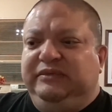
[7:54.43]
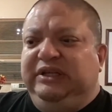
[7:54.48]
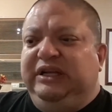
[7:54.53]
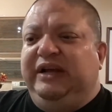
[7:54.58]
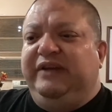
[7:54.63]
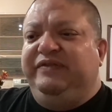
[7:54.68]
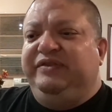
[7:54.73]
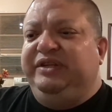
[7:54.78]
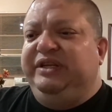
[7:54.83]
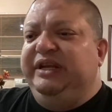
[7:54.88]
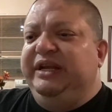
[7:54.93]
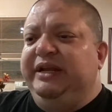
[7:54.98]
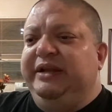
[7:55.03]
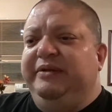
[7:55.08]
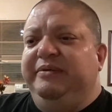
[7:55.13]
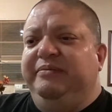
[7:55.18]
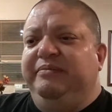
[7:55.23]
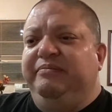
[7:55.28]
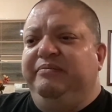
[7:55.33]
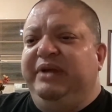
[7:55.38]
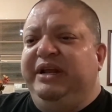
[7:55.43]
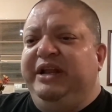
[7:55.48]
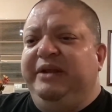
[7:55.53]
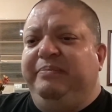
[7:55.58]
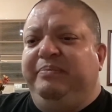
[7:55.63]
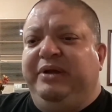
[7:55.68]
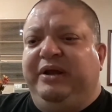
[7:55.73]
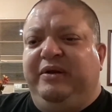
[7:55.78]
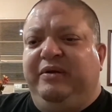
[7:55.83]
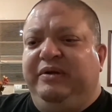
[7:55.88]
I've seen many
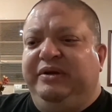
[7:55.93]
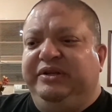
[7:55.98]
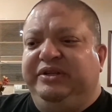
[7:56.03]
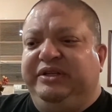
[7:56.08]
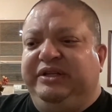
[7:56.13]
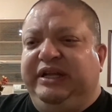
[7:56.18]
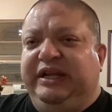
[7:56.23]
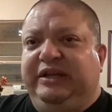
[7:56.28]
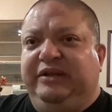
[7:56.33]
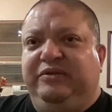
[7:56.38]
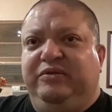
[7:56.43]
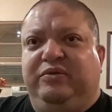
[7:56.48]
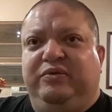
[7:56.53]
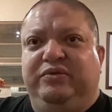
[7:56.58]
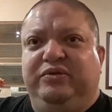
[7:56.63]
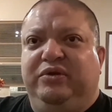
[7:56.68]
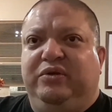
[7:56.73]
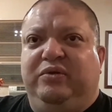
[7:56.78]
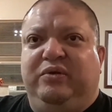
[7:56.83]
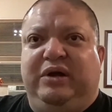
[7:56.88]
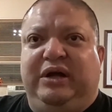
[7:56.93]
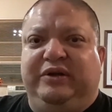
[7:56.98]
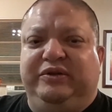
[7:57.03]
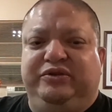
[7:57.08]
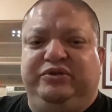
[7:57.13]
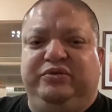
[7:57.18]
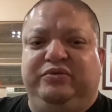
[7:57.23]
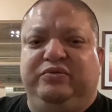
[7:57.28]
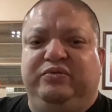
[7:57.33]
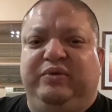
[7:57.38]
parents that don't know how
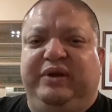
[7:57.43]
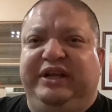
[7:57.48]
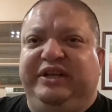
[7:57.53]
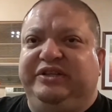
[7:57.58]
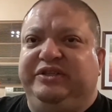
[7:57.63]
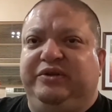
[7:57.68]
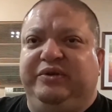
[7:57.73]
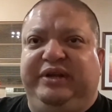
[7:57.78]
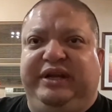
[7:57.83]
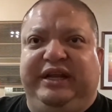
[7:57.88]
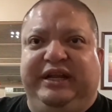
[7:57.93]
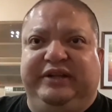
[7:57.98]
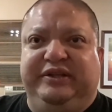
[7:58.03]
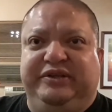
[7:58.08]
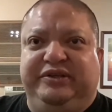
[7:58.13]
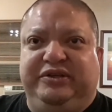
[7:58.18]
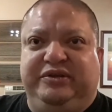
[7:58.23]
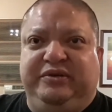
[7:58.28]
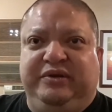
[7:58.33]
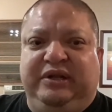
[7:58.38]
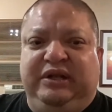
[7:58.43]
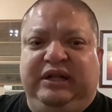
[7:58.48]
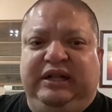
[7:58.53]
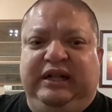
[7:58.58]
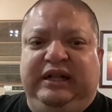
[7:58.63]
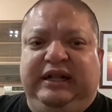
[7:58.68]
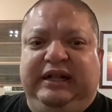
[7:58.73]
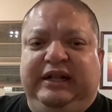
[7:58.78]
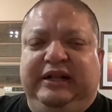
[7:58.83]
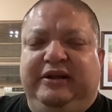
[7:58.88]
to raise their kids
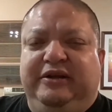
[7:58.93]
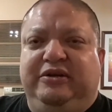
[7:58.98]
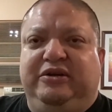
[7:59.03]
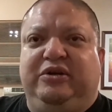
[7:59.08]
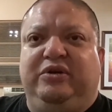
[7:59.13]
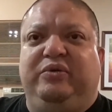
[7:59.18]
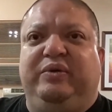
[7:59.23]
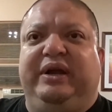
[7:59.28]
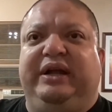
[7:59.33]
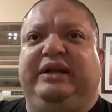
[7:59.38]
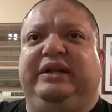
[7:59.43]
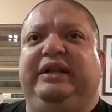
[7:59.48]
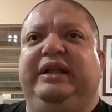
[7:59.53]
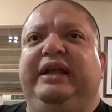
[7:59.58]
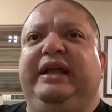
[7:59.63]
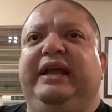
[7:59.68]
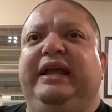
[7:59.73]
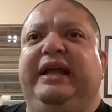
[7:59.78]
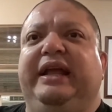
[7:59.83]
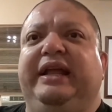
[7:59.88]
correctly